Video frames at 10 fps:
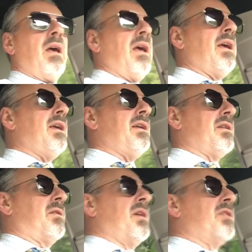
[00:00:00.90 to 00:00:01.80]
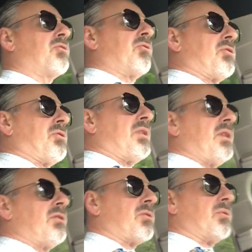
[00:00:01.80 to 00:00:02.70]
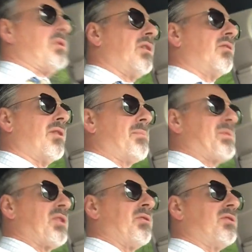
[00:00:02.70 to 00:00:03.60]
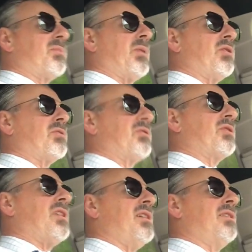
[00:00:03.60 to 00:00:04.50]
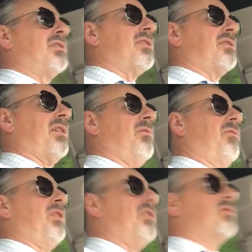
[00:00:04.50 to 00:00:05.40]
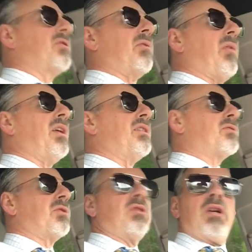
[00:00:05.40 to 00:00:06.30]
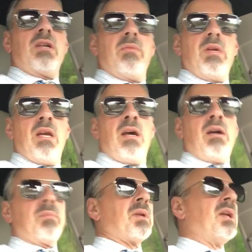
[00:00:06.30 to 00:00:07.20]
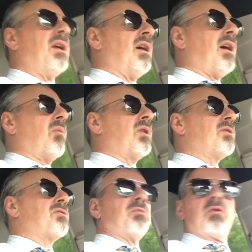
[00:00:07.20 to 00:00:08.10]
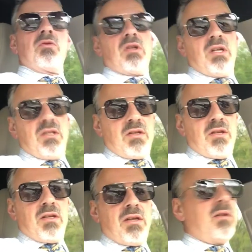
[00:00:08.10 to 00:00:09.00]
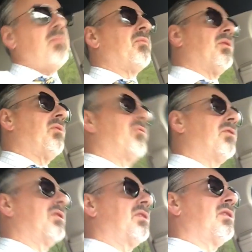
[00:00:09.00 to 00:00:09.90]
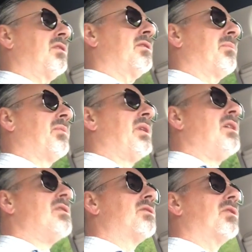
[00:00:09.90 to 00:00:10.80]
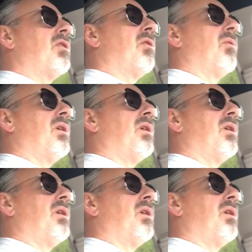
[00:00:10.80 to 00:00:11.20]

Hey, thanks for tuning in to another episode of The Spiritual Scientist. I'm Victor. Thanks for checking me out. I'm wearing some new shades today. Hopefully you like them. So,